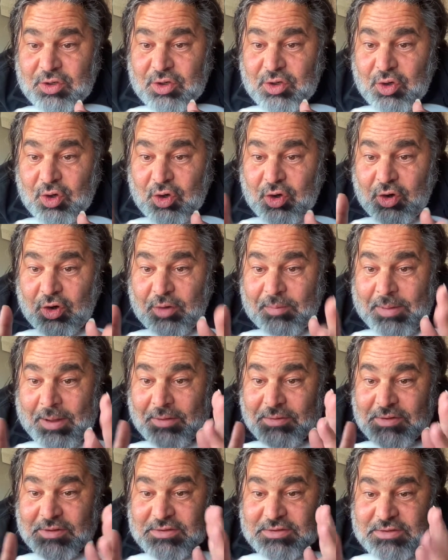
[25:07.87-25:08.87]
heard
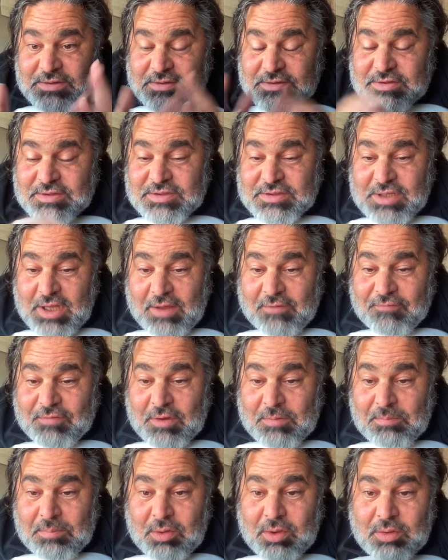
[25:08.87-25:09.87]
about this stuff
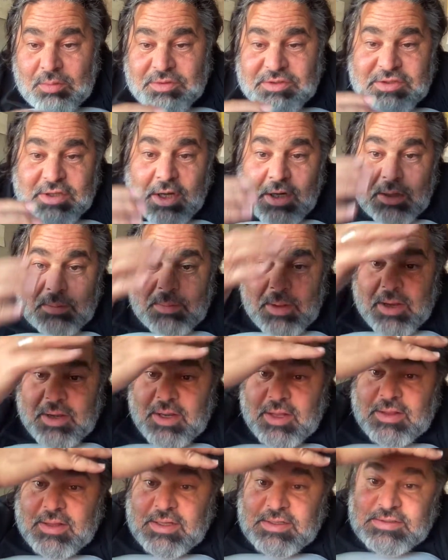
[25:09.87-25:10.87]
that Buddha was talking about,
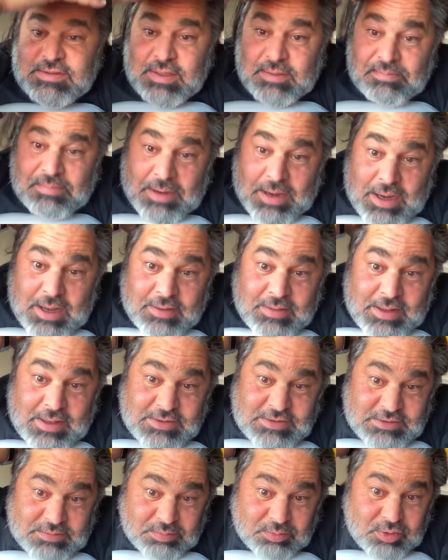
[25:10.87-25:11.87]
and they said, man,
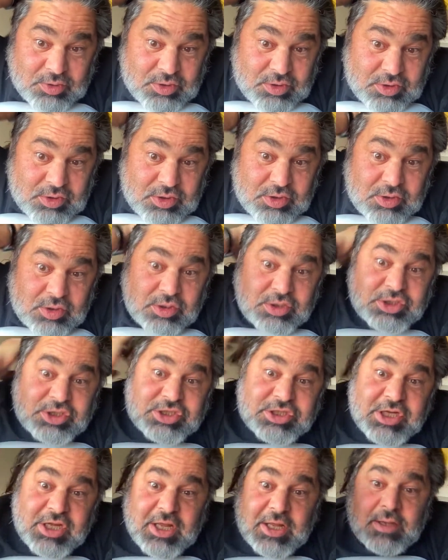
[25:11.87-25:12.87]
that's some good
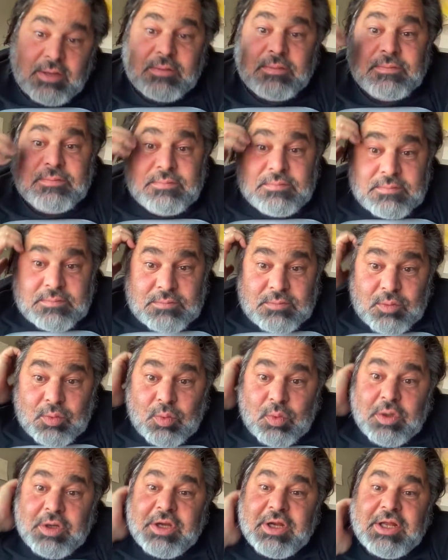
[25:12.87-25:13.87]
shit.
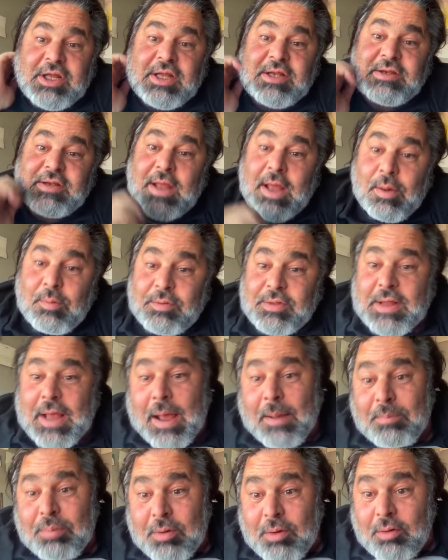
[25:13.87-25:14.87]
We're going to get down with
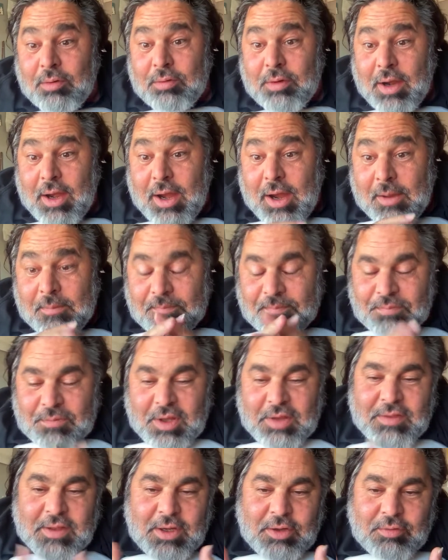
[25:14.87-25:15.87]
that program,
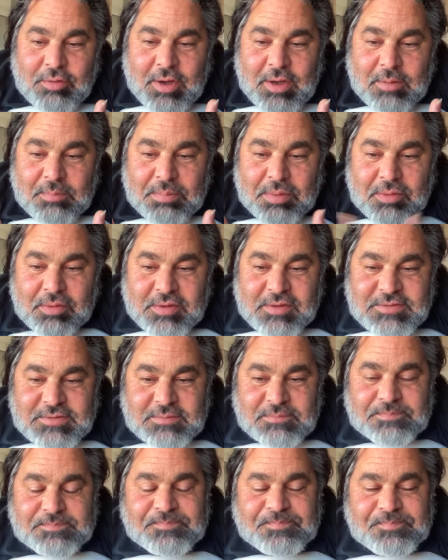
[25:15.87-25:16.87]
and they created Buddhism.